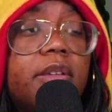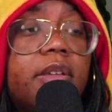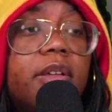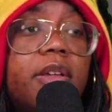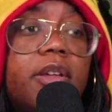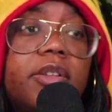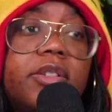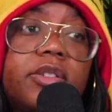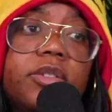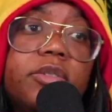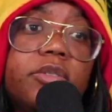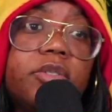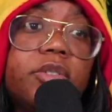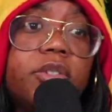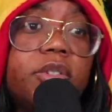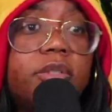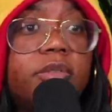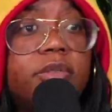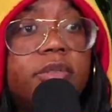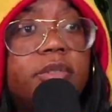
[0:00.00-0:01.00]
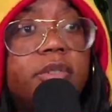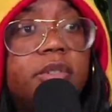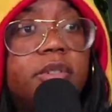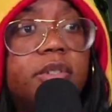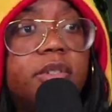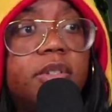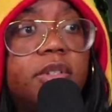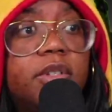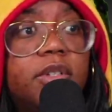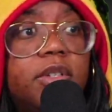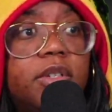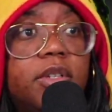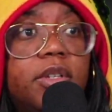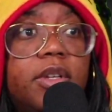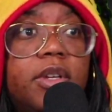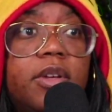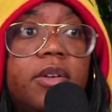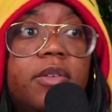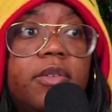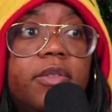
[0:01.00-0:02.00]
Also true.
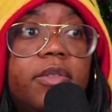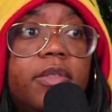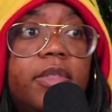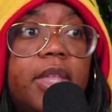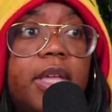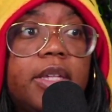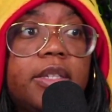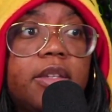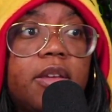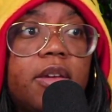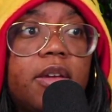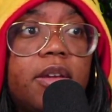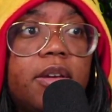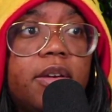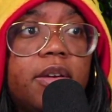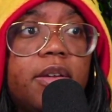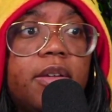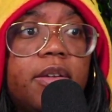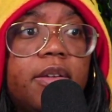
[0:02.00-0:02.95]
Oh, that's gone.